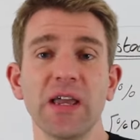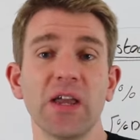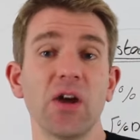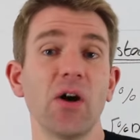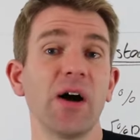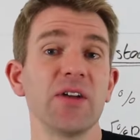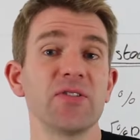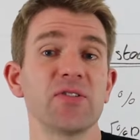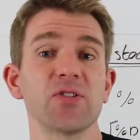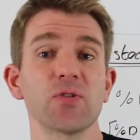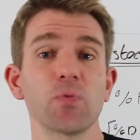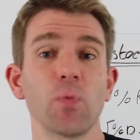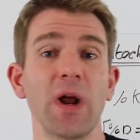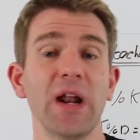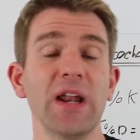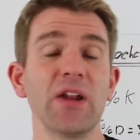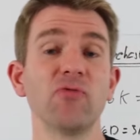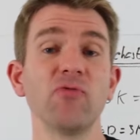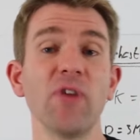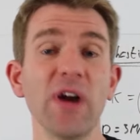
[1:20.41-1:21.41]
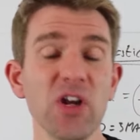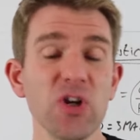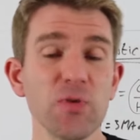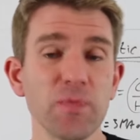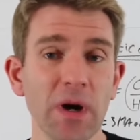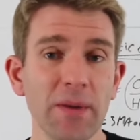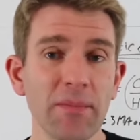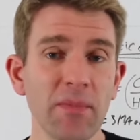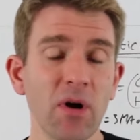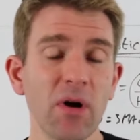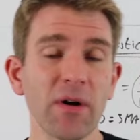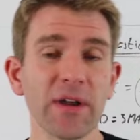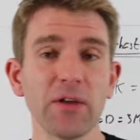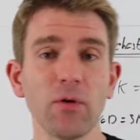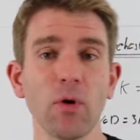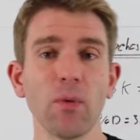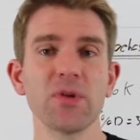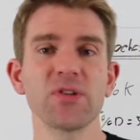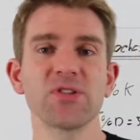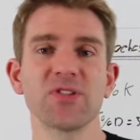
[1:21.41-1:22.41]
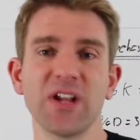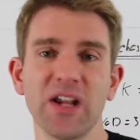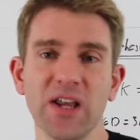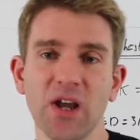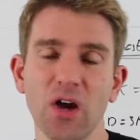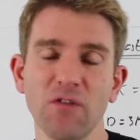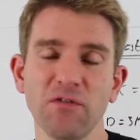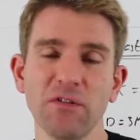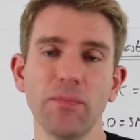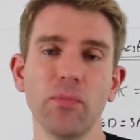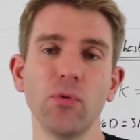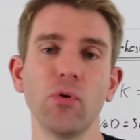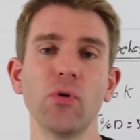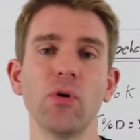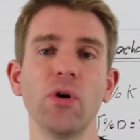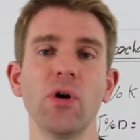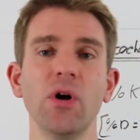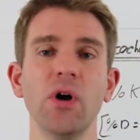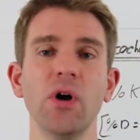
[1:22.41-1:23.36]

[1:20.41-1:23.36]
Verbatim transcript: guides us well in a range bound market where we're selling overbought,